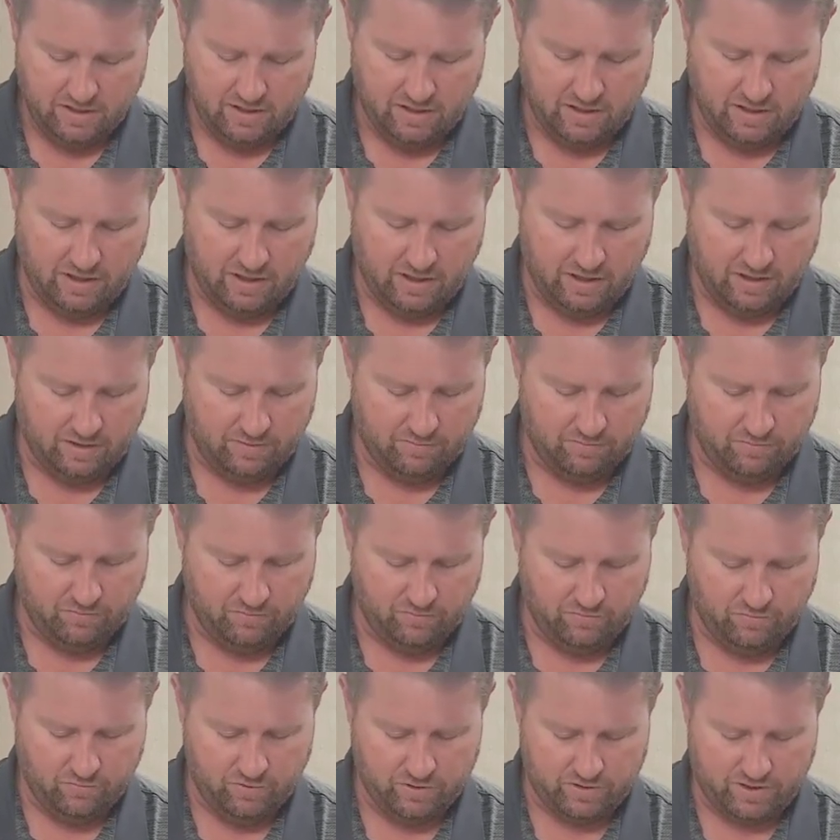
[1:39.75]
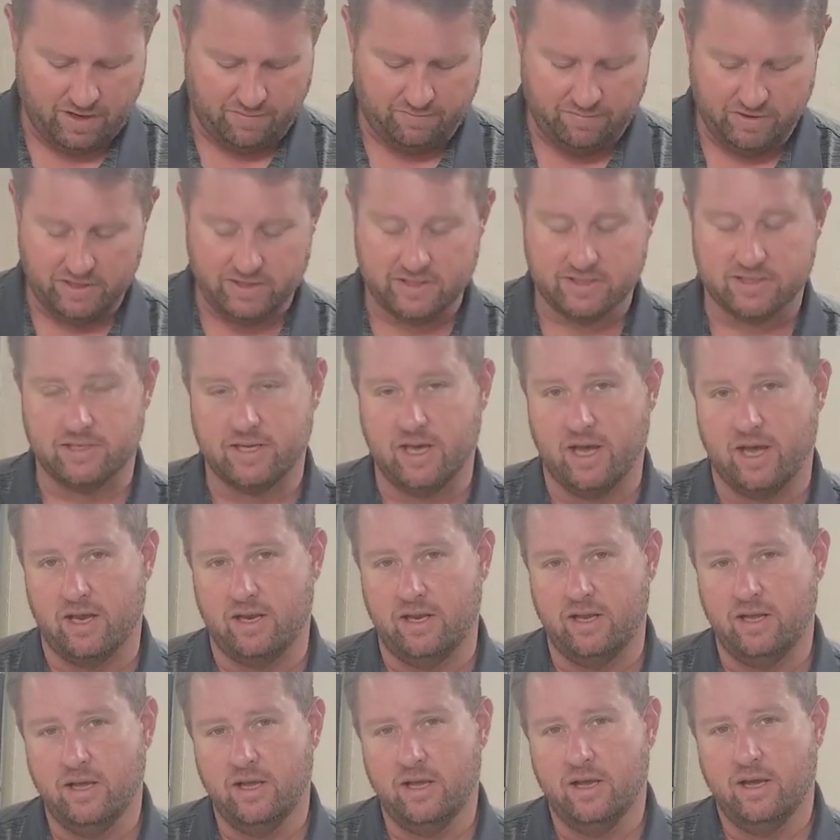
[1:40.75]
Um, with that being
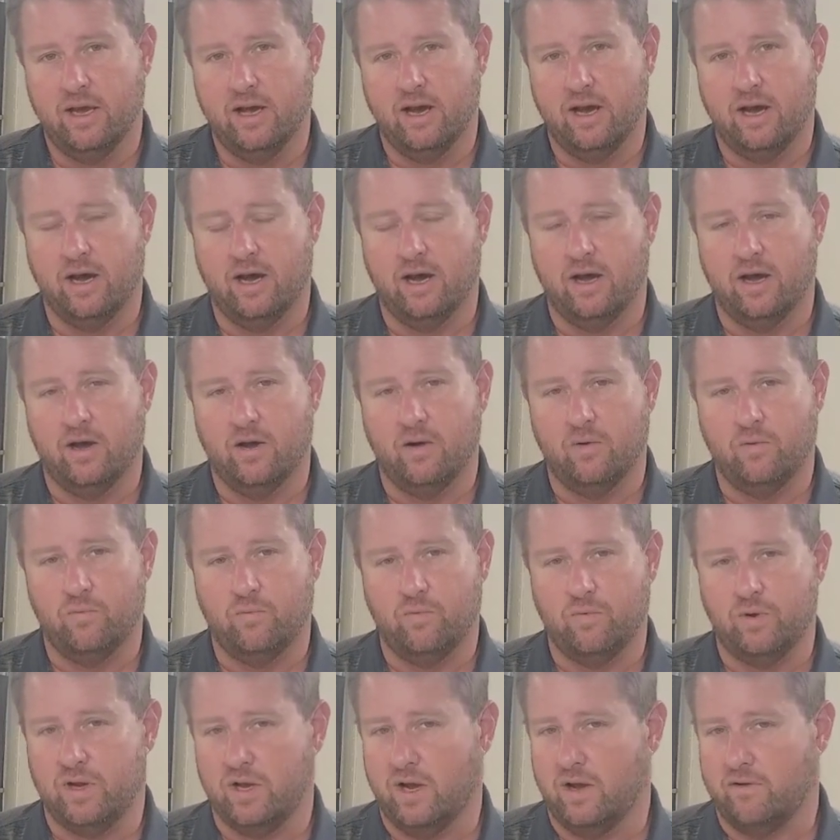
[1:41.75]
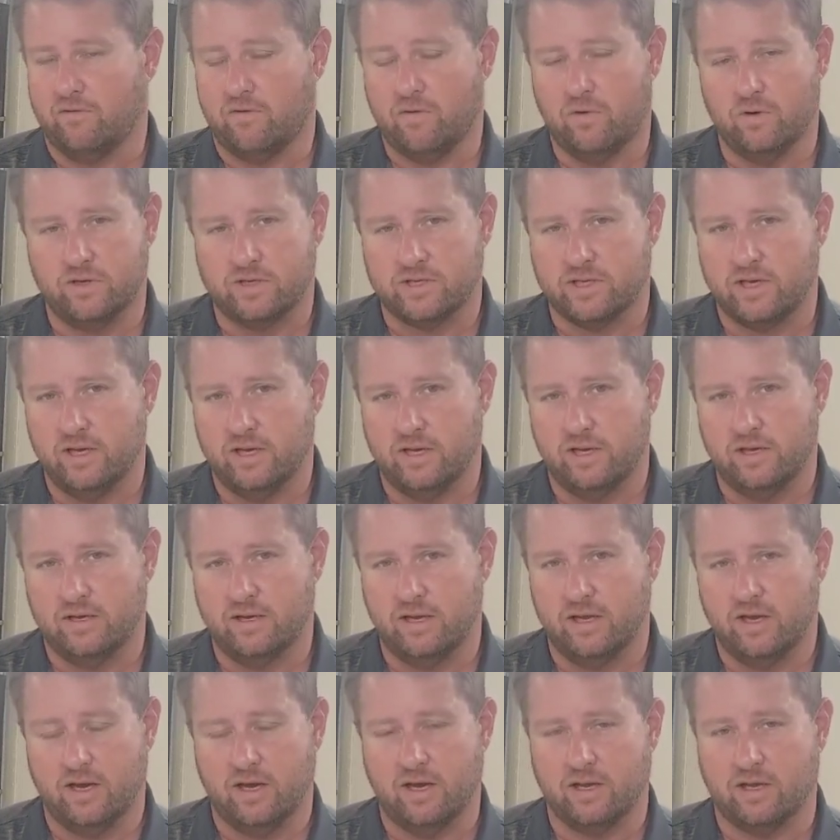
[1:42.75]
said, uh, we of course
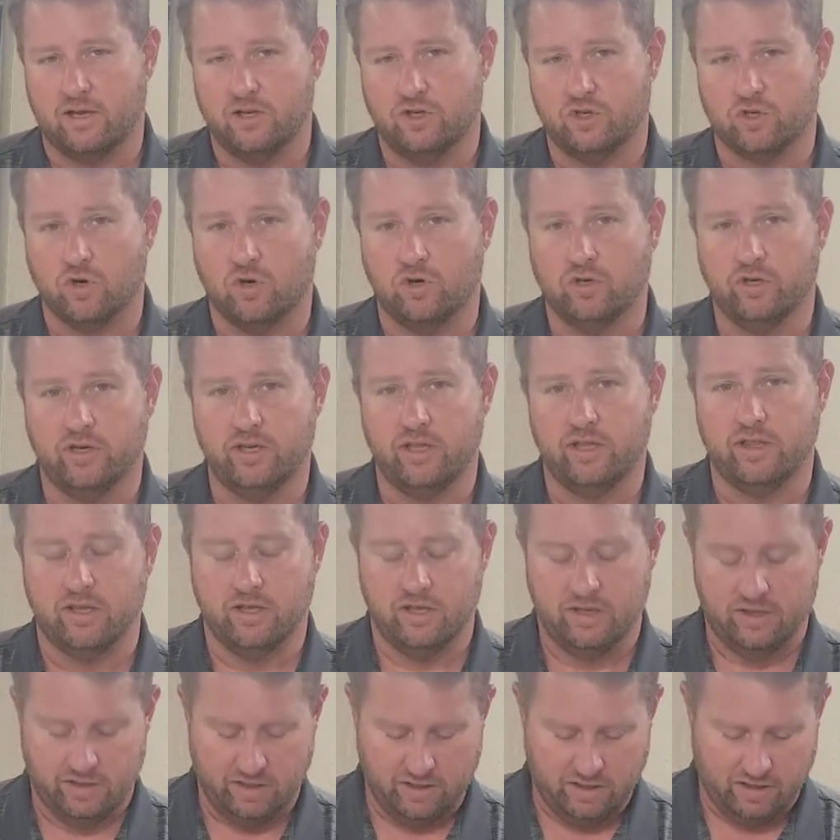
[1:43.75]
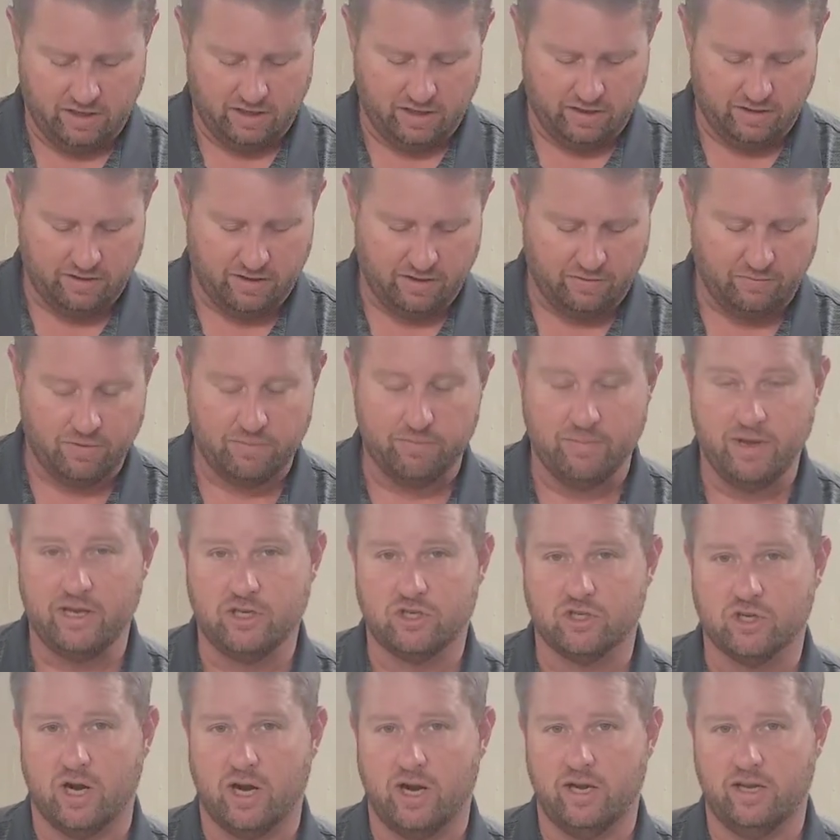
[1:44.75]
can't uh, control anything uh, that we may
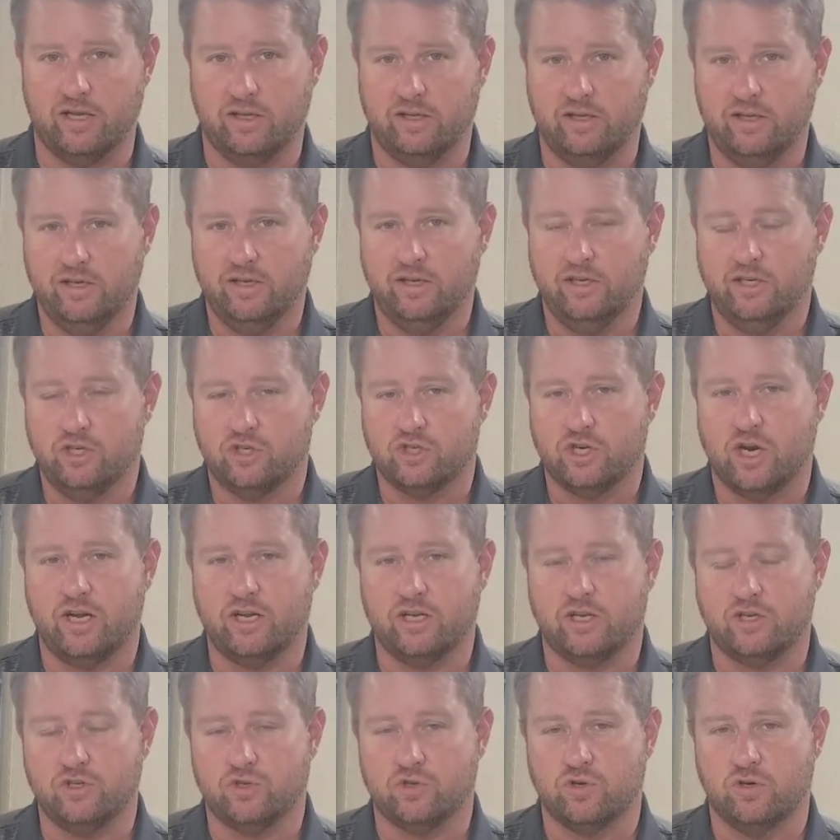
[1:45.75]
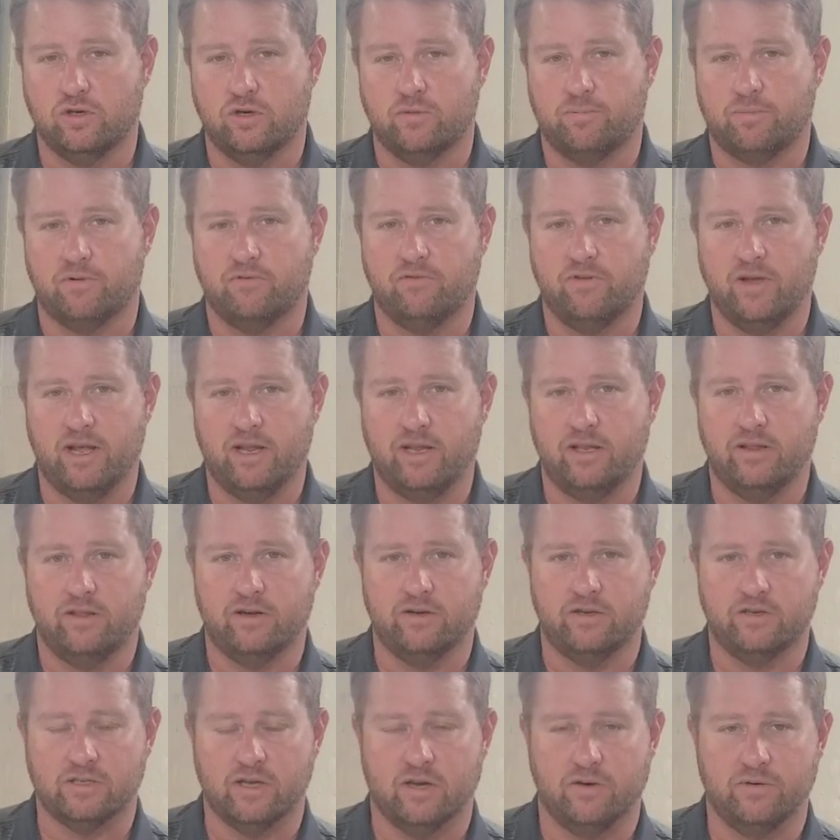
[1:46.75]
try to try to control or prevent.
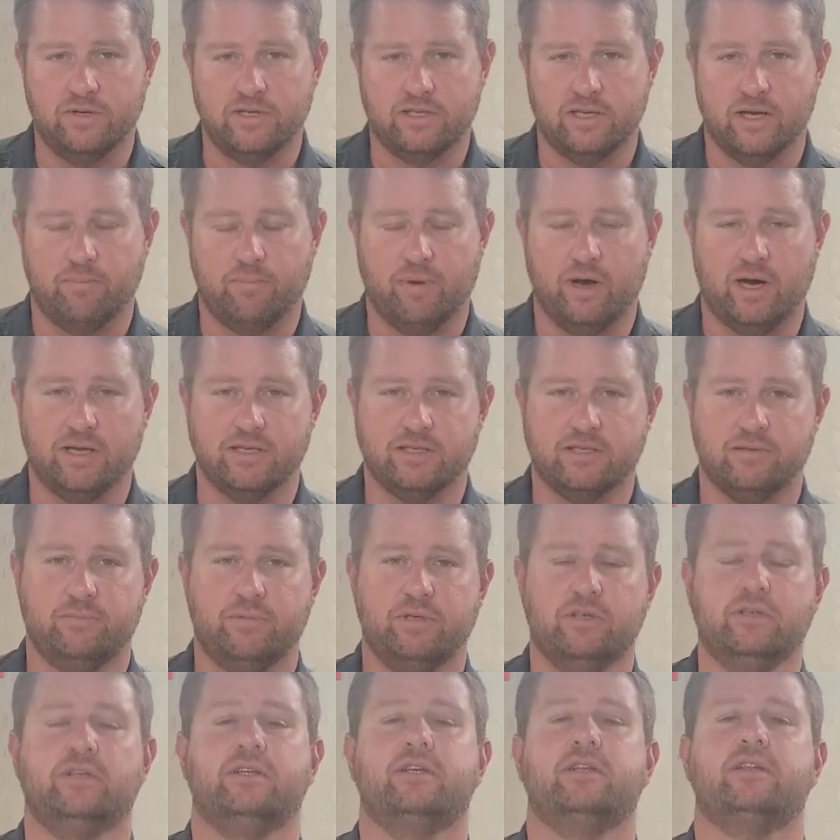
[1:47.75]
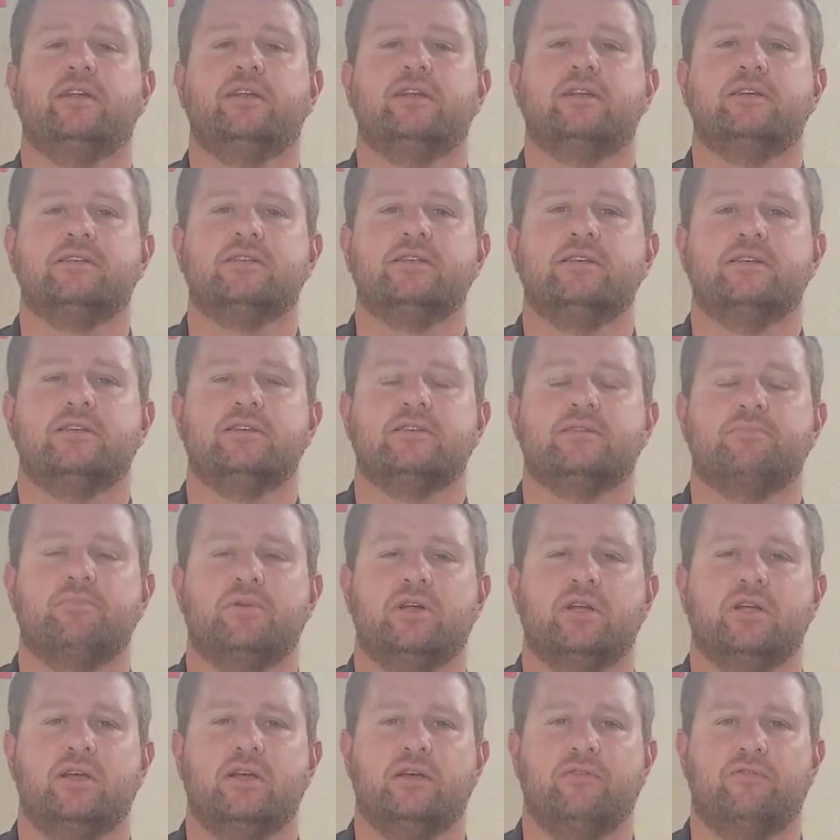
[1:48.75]
There's always that possibility that exists,
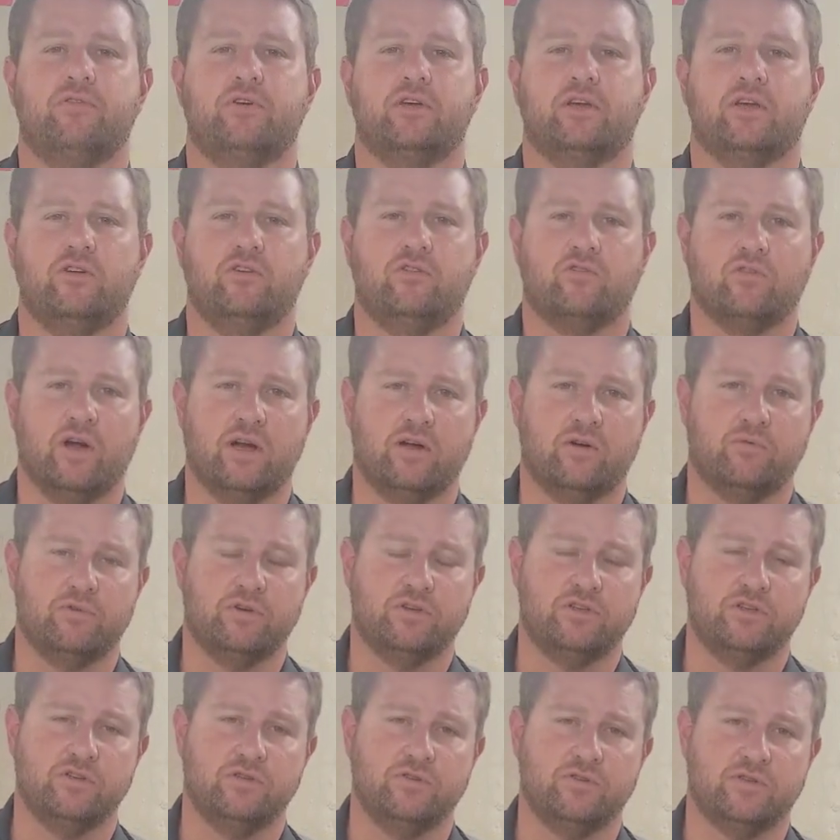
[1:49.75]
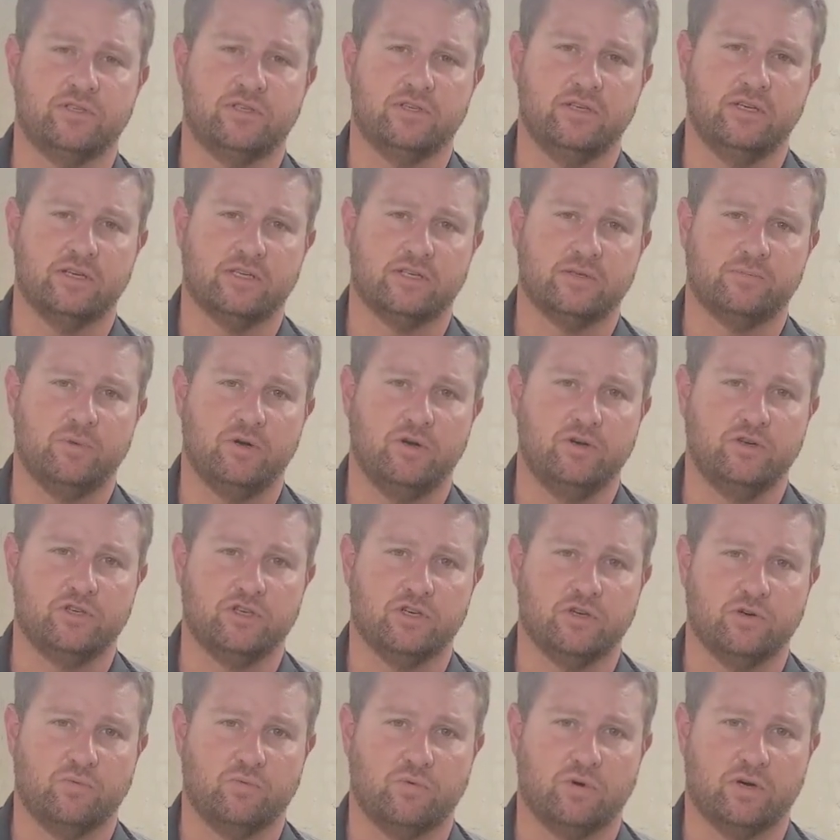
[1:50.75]
but if we can try to reduce the
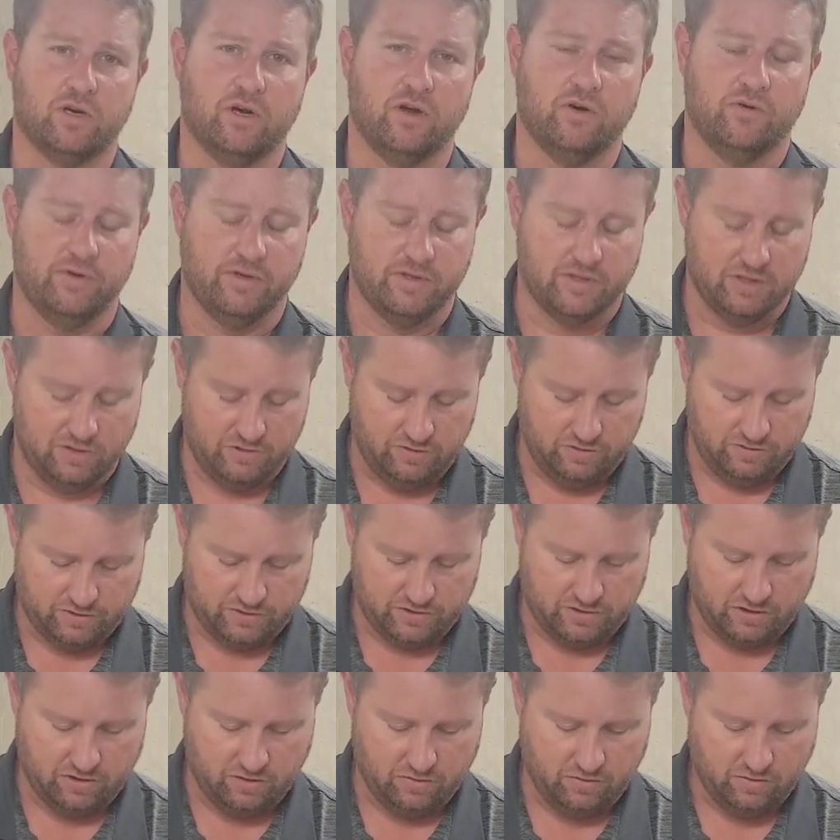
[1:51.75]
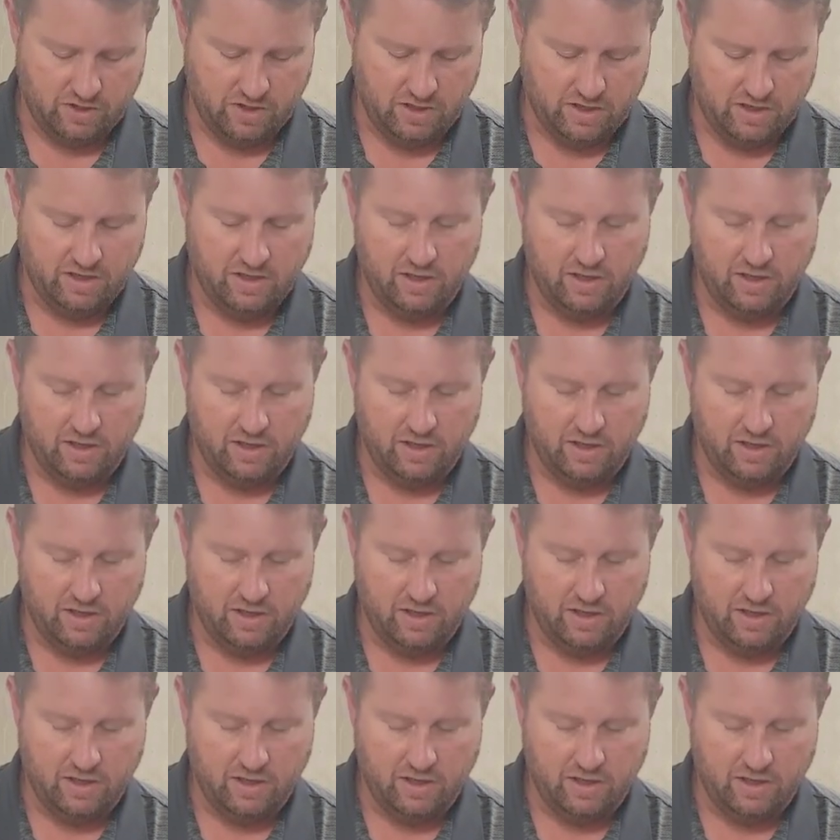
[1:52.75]
exposure, we're going to do so.